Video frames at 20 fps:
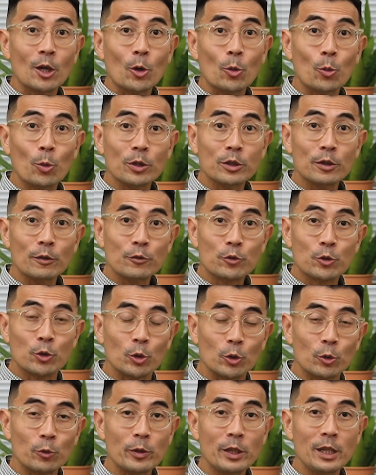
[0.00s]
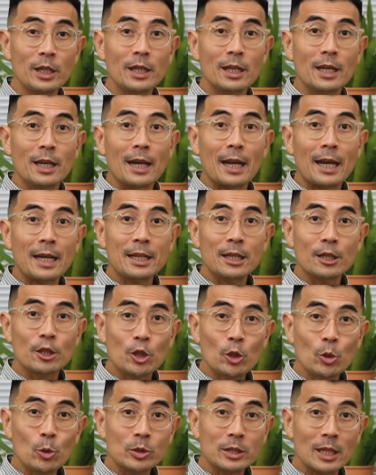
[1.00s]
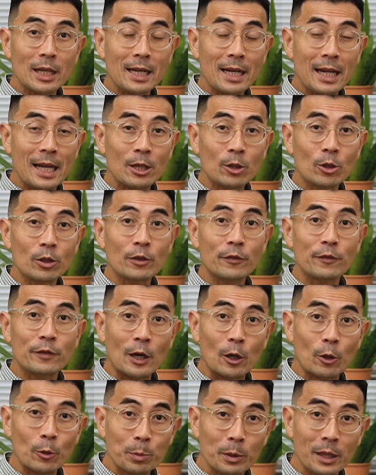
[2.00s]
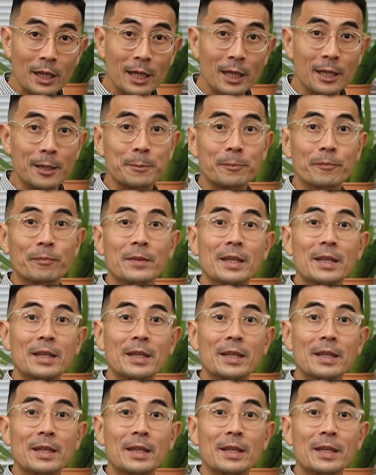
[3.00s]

worth of jewellery and accused her landlord of foul play.